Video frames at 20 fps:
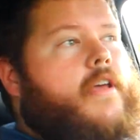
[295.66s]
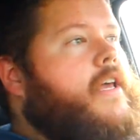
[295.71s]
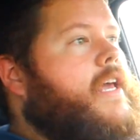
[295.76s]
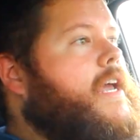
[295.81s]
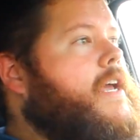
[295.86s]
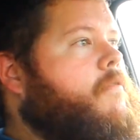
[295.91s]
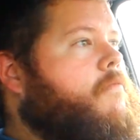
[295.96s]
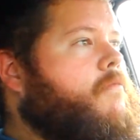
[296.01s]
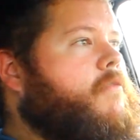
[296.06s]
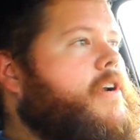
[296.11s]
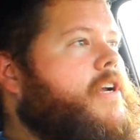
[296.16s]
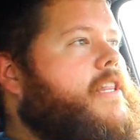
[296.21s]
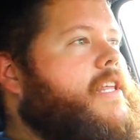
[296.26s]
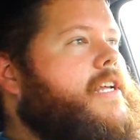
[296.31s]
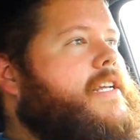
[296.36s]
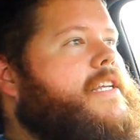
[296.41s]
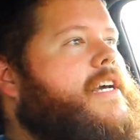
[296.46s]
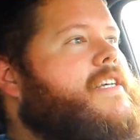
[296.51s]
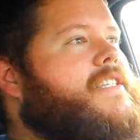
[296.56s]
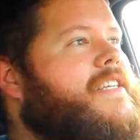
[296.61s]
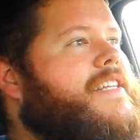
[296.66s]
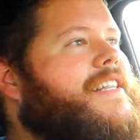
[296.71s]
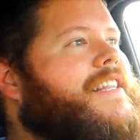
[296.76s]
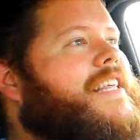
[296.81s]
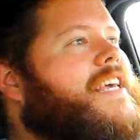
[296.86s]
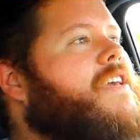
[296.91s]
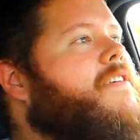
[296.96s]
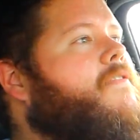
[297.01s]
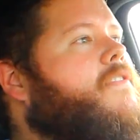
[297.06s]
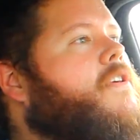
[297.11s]
It really doesn't
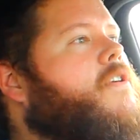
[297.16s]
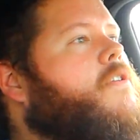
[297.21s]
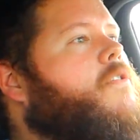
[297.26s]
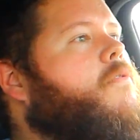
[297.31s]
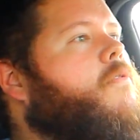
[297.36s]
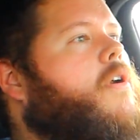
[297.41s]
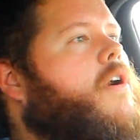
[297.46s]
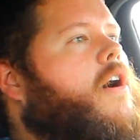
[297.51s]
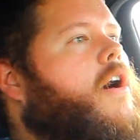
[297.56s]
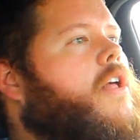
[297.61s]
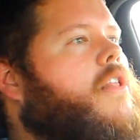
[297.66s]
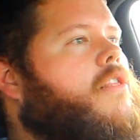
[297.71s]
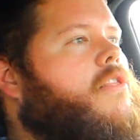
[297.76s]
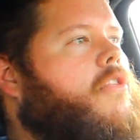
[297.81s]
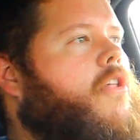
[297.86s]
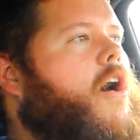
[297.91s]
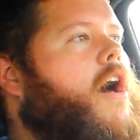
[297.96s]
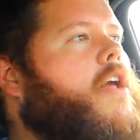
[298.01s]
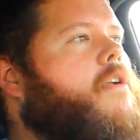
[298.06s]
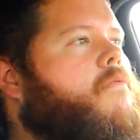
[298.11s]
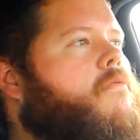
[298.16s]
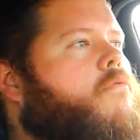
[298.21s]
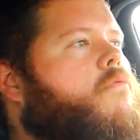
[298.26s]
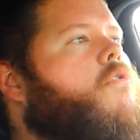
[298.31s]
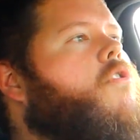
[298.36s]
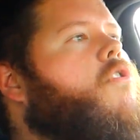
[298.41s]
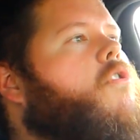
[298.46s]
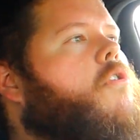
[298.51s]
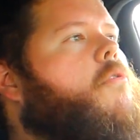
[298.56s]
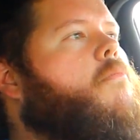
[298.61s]
leave you a lot of
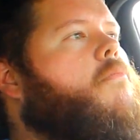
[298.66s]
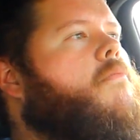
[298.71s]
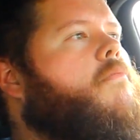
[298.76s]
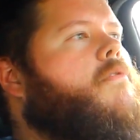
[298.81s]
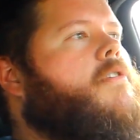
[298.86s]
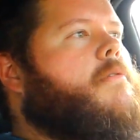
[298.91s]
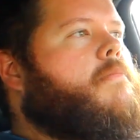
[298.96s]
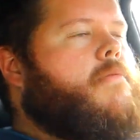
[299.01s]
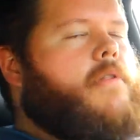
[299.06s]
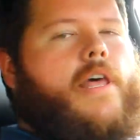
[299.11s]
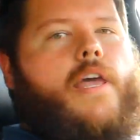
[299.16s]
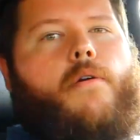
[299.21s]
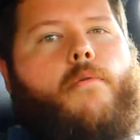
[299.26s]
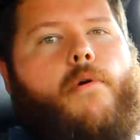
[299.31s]
room to play